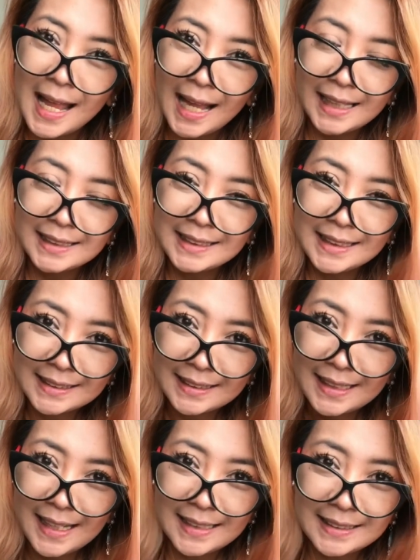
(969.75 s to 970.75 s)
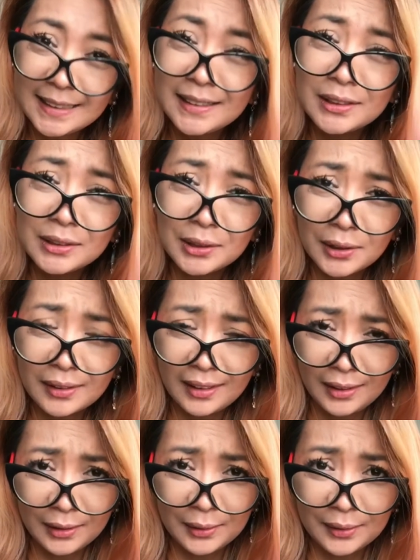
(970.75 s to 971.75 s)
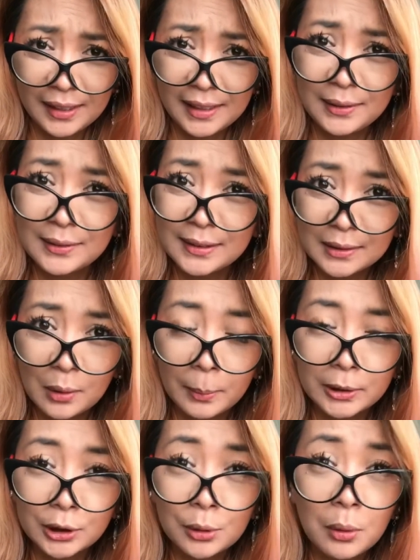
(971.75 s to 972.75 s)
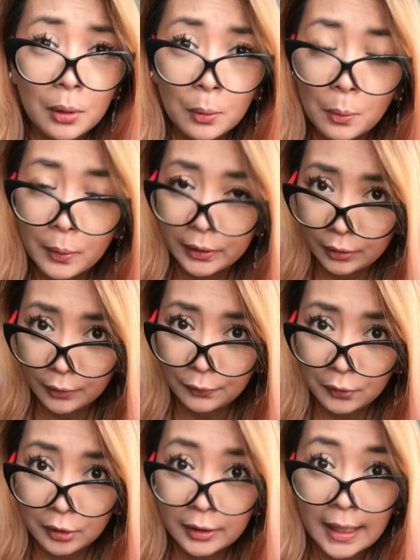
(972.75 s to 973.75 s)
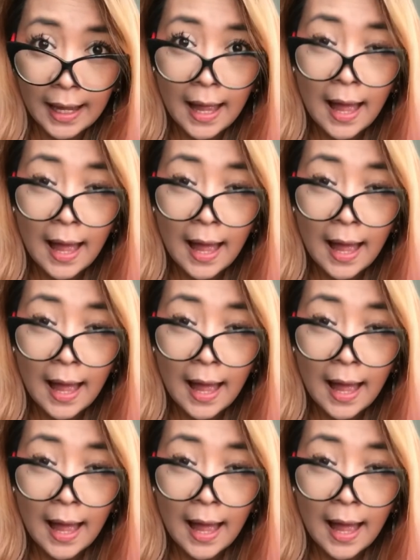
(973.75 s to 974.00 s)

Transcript: And sis DaisyNijjer, thank you so much. You are wonderful.